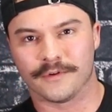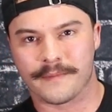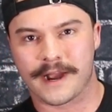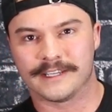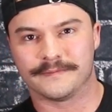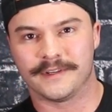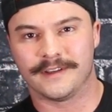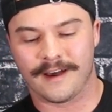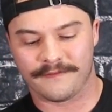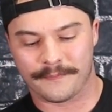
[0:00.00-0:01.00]
reminds
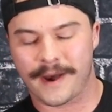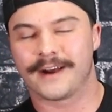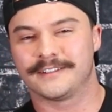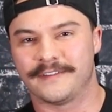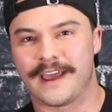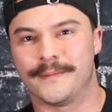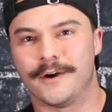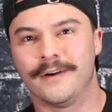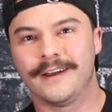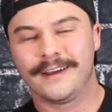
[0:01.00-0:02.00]
me of a box of ammo.